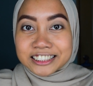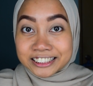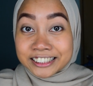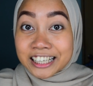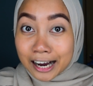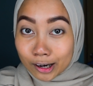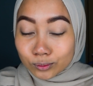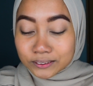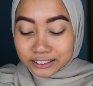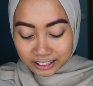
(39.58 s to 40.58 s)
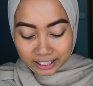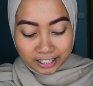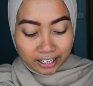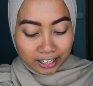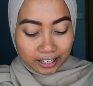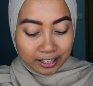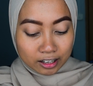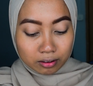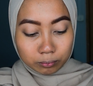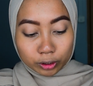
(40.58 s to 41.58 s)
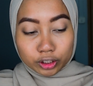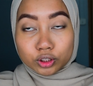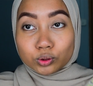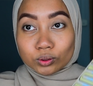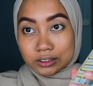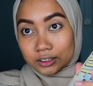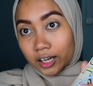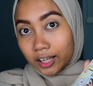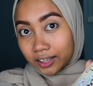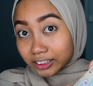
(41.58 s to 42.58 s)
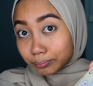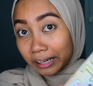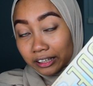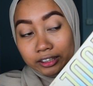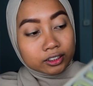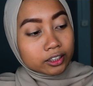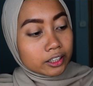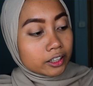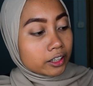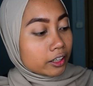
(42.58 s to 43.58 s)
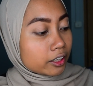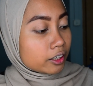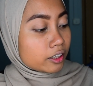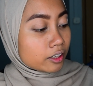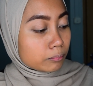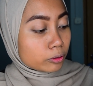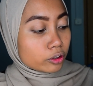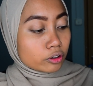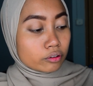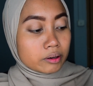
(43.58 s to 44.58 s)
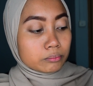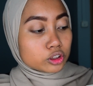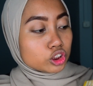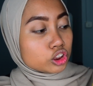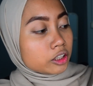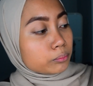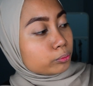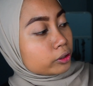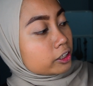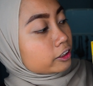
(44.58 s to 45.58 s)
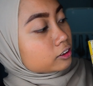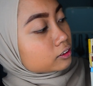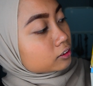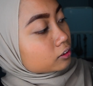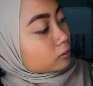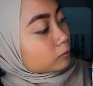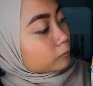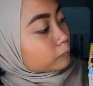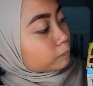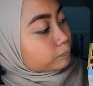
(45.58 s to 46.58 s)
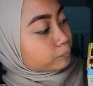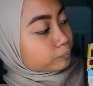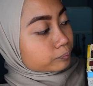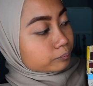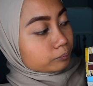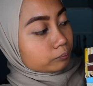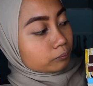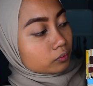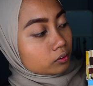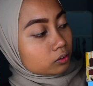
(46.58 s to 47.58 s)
it out. And now I'm gonna use this palette and I'm gonna grab the shade Brilliant. So there's quite a bit of